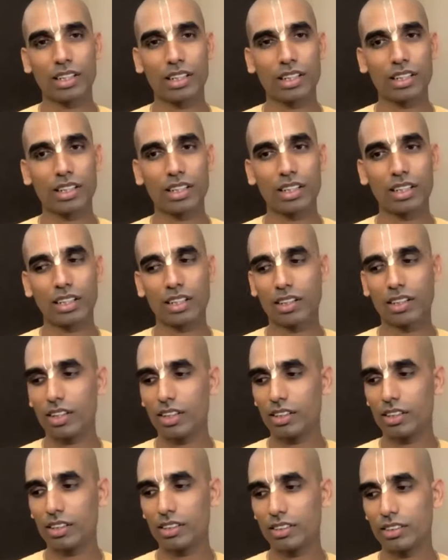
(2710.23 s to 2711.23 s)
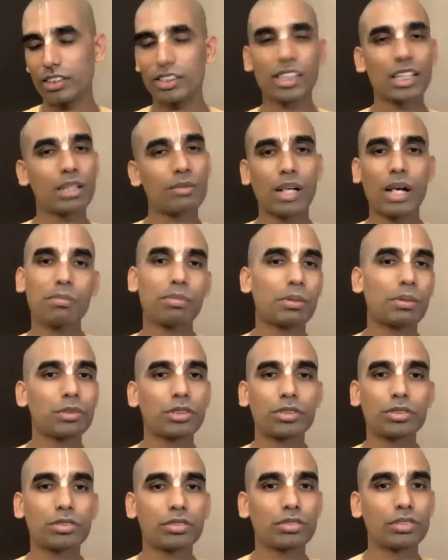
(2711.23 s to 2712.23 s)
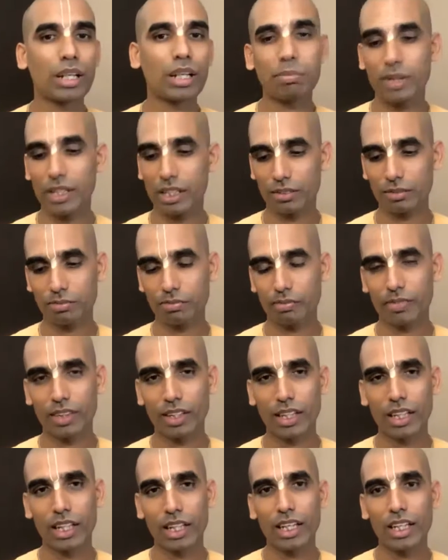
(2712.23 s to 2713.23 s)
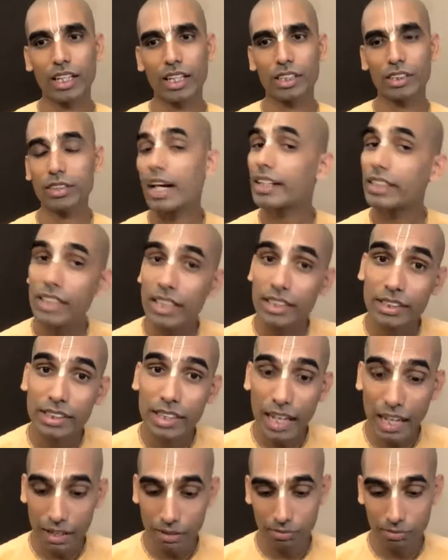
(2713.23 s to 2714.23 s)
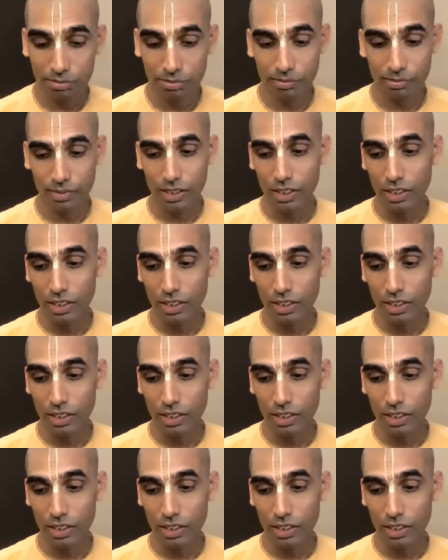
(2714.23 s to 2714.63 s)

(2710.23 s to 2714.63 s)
Lord Chaitanya Mahaprabhu to appear. So at that time,